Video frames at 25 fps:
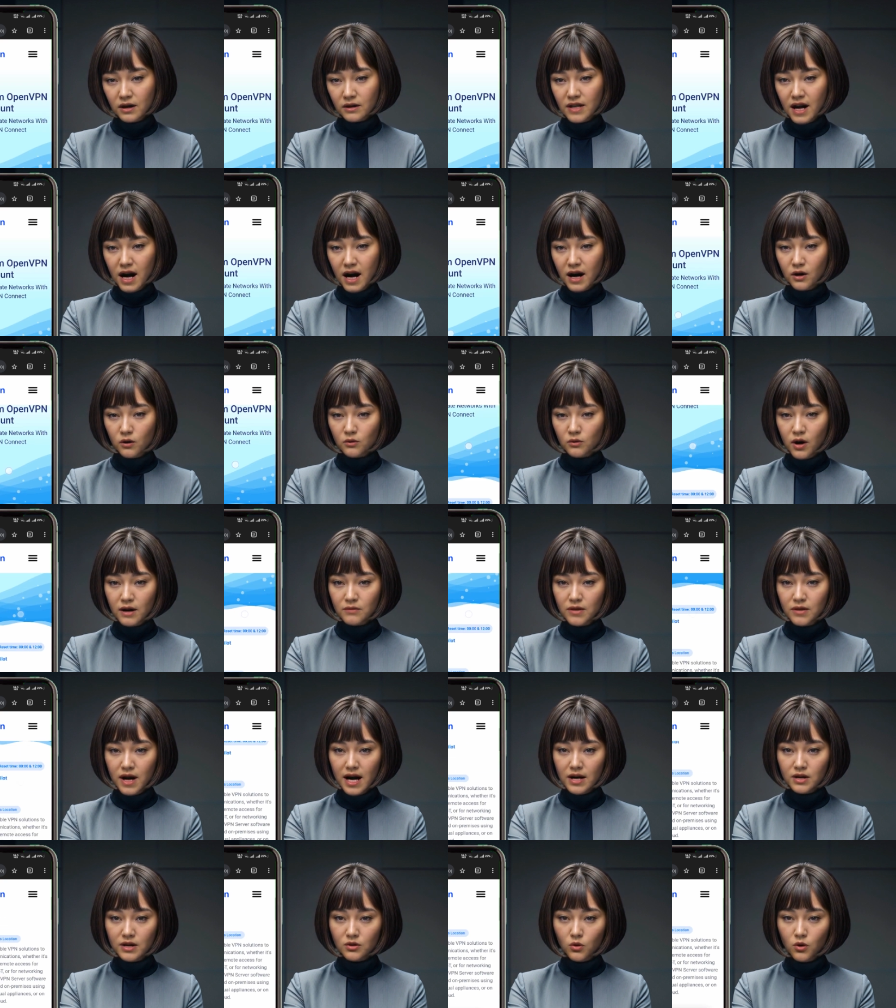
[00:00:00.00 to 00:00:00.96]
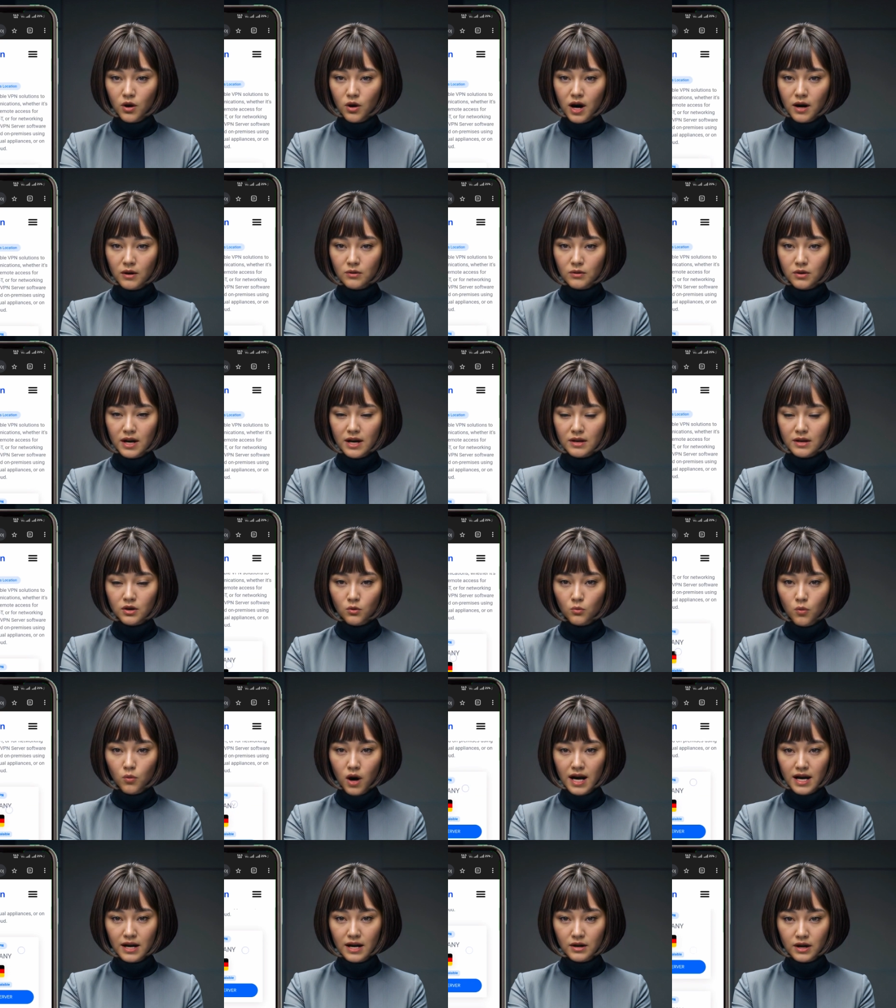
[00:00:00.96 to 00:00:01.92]
Now a page will open
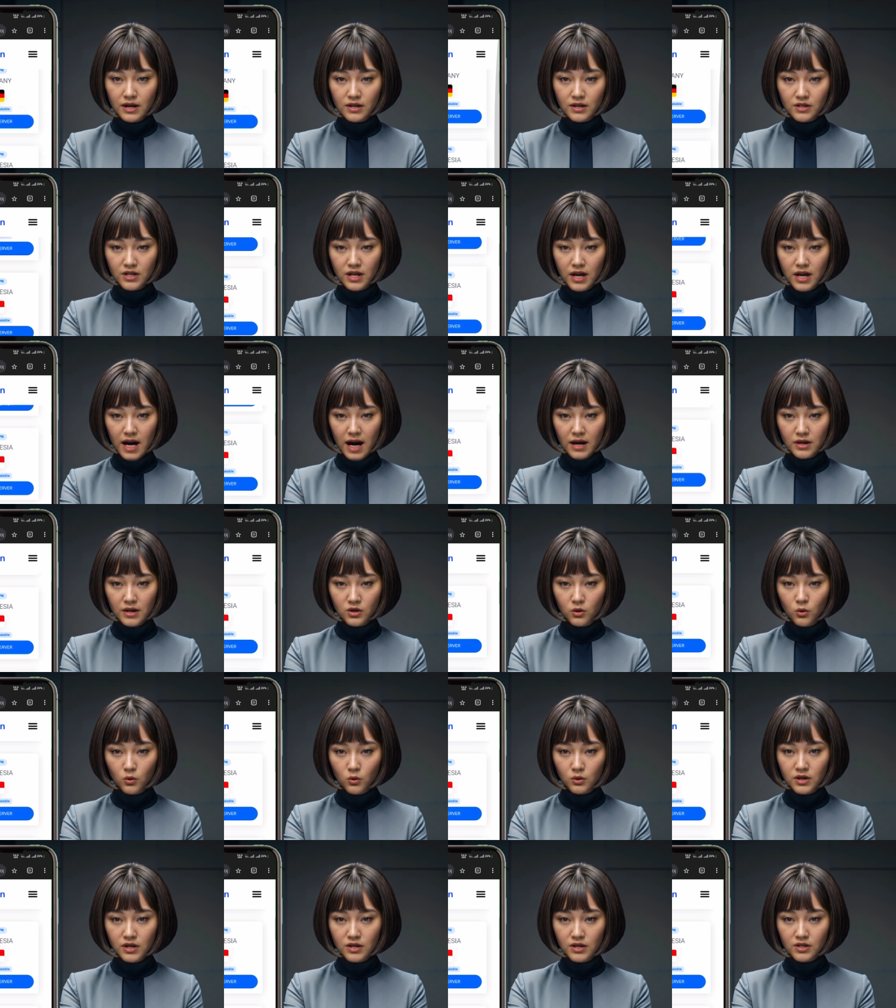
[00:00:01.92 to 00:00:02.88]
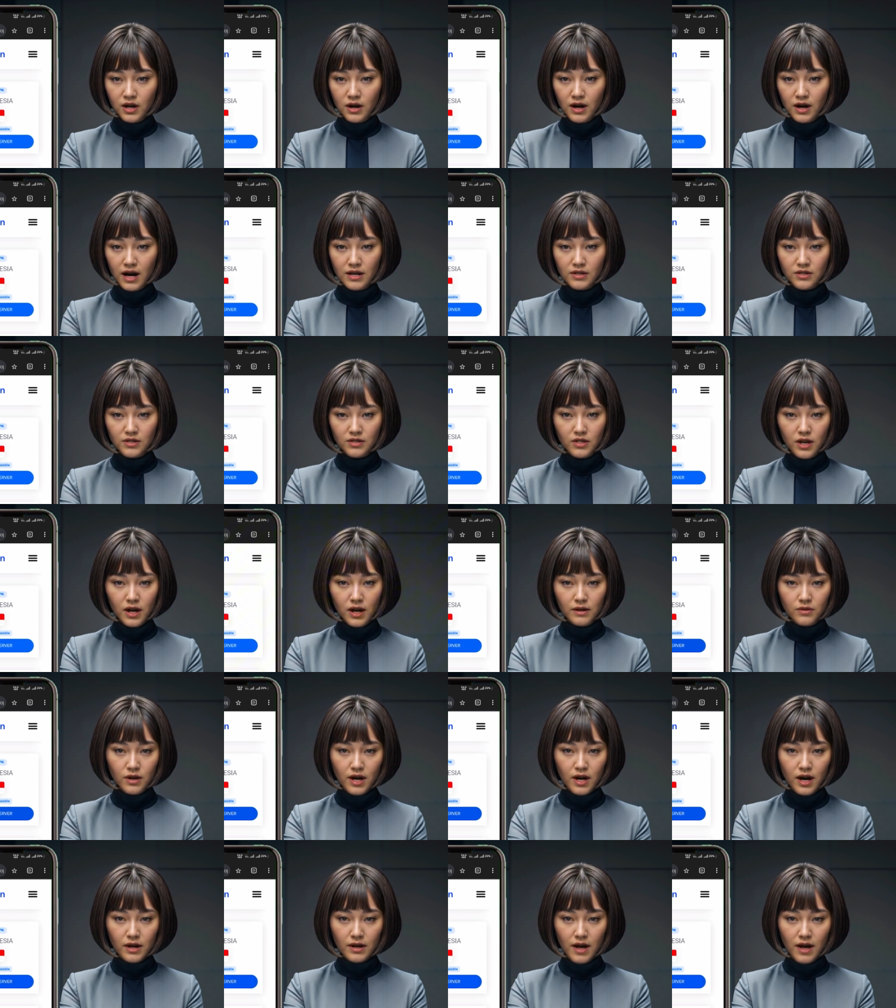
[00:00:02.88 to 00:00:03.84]
where you can select your desired
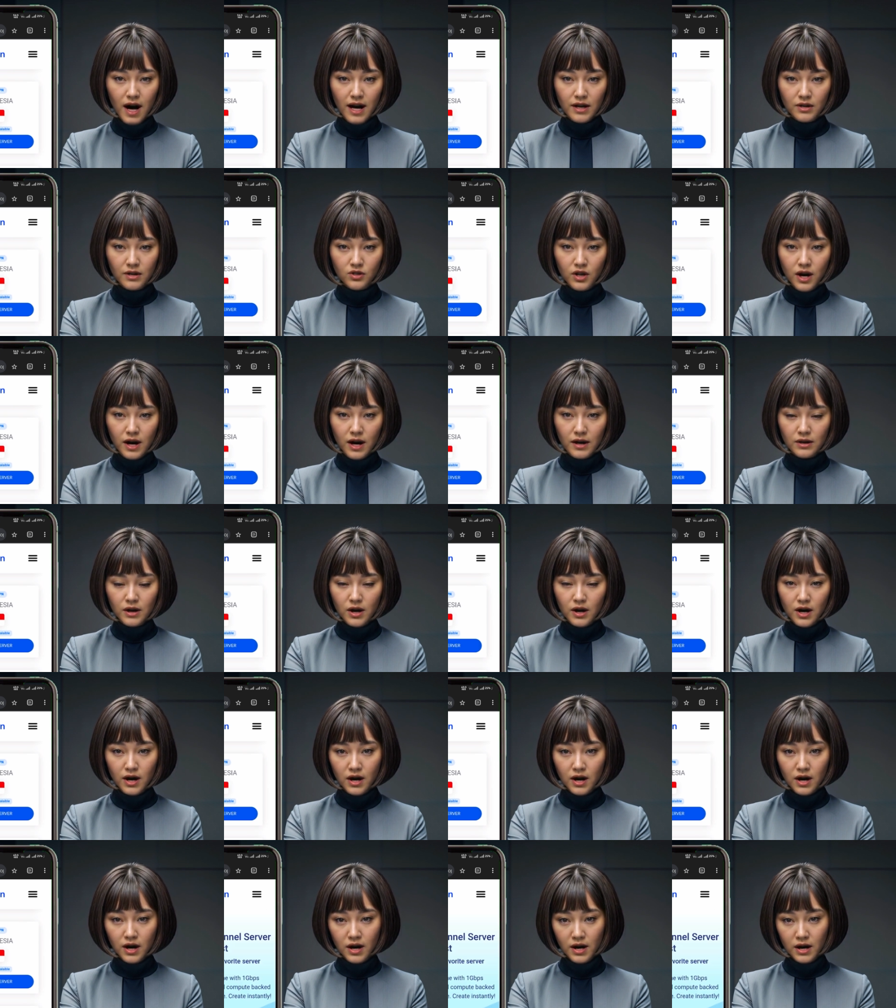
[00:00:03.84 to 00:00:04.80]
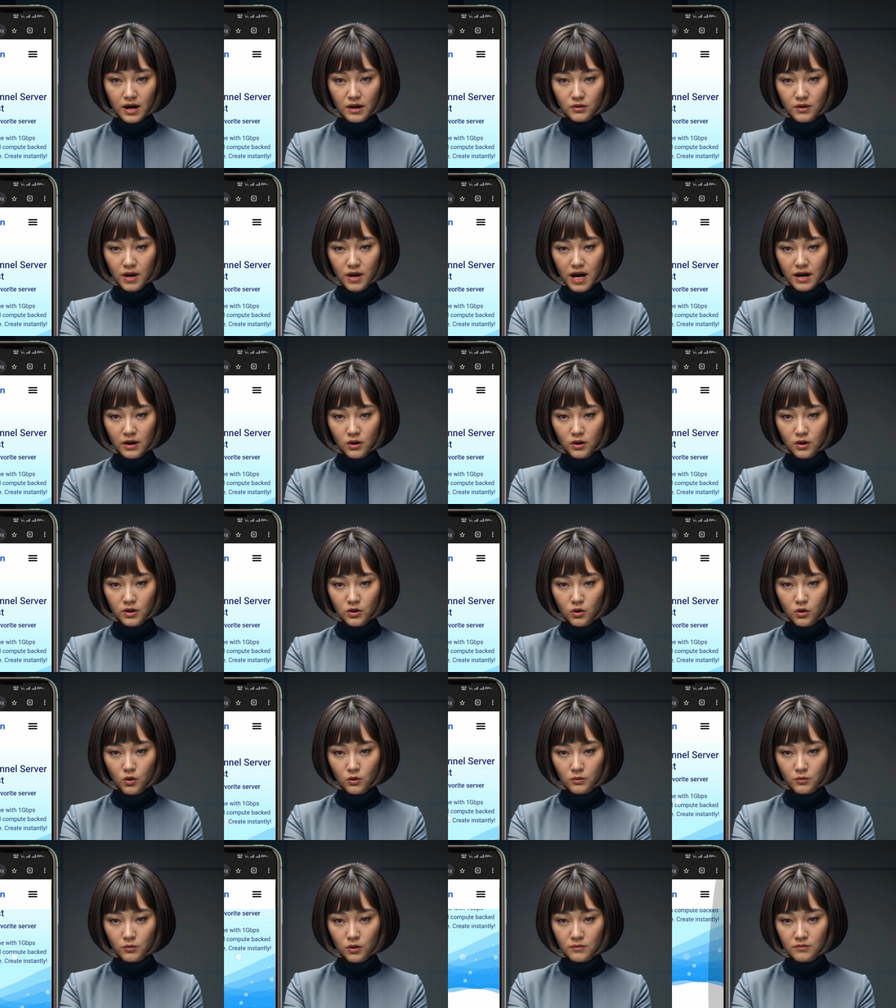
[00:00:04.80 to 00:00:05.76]
server location. Click on
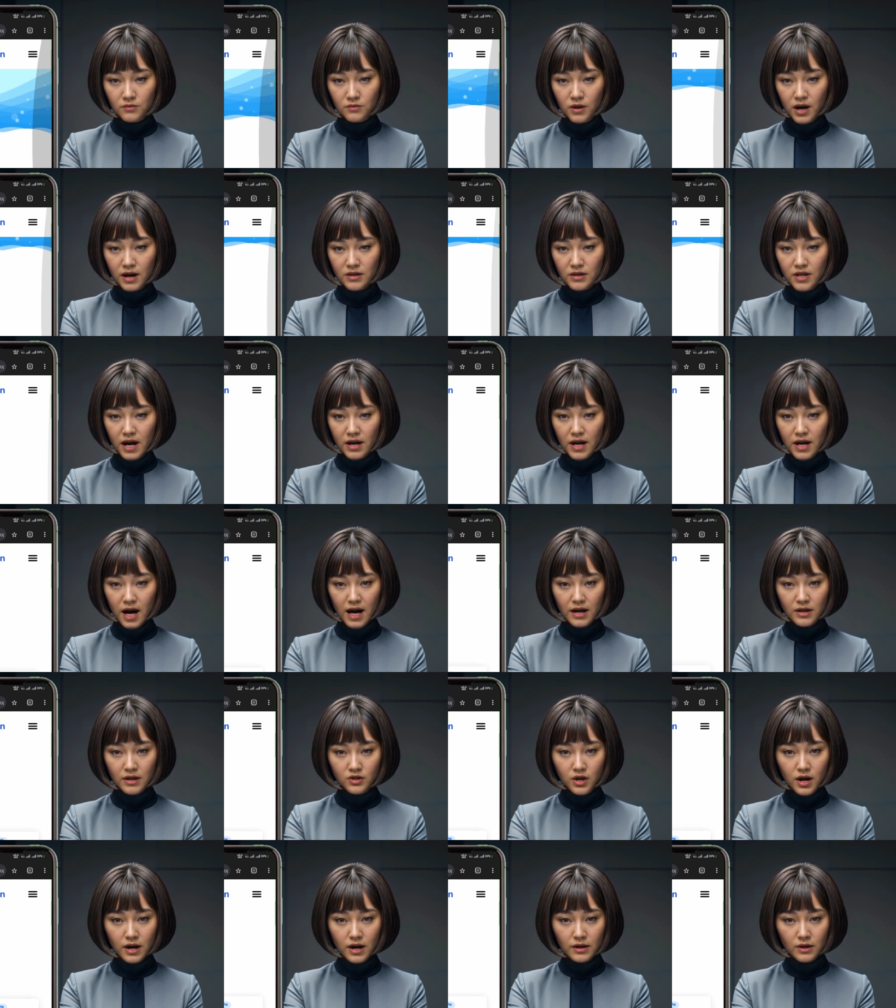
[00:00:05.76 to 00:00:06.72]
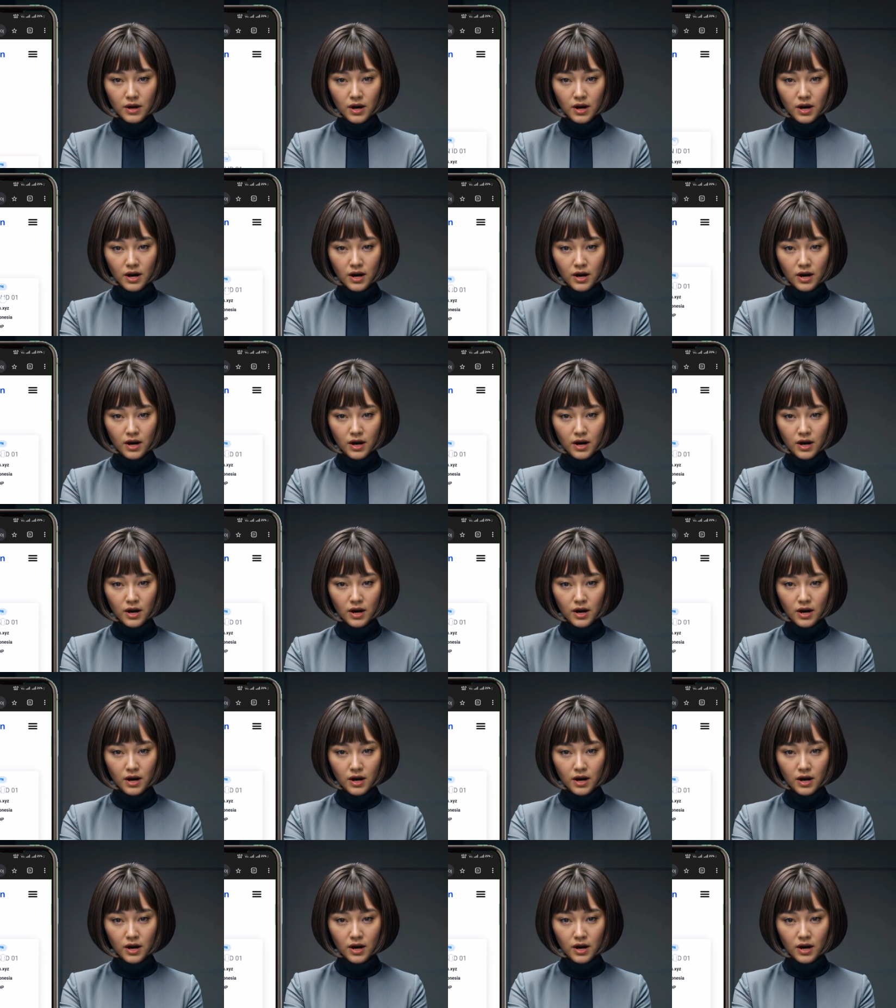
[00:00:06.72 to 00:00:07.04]
your preferred location.